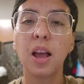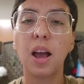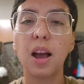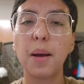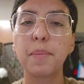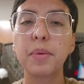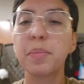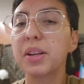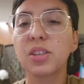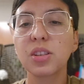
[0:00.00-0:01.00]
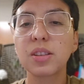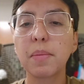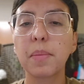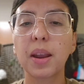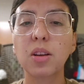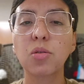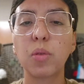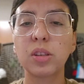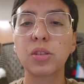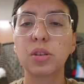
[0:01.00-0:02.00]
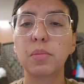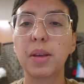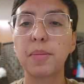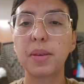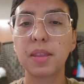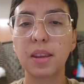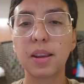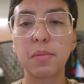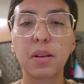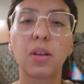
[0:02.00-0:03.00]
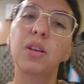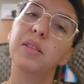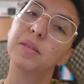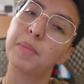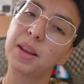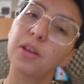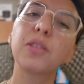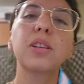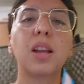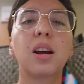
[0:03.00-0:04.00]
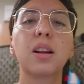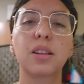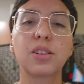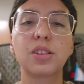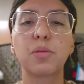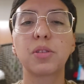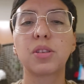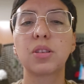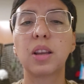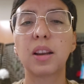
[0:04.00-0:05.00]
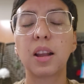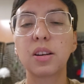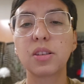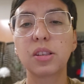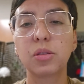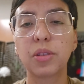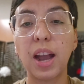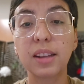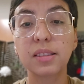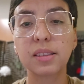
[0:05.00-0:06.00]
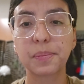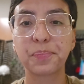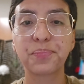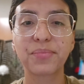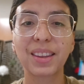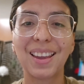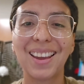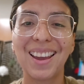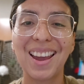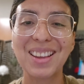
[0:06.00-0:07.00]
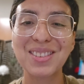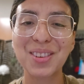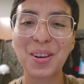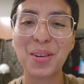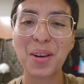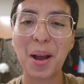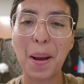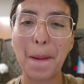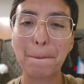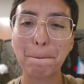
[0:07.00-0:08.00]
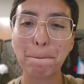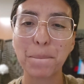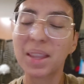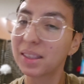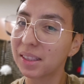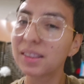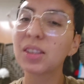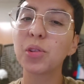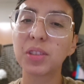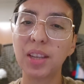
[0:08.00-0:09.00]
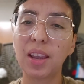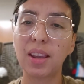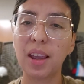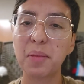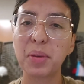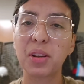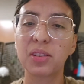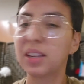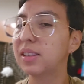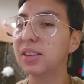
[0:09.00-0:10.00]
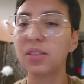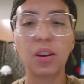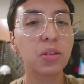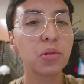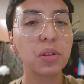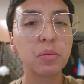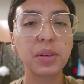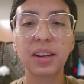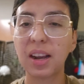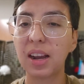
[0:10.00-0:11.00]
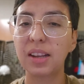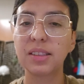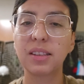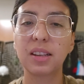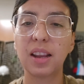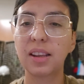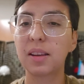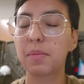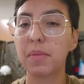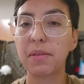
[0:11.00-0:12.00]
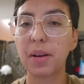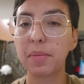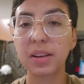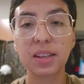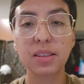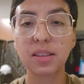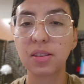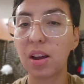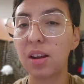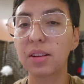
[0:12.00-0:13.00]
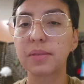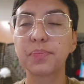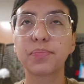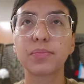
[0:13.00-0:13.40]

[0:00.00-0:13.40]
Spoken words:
But just the mere question made me think about my other allergy, which is an allergy to cats. And so this is interesting again, because I did not grow up with cats, and my family is not,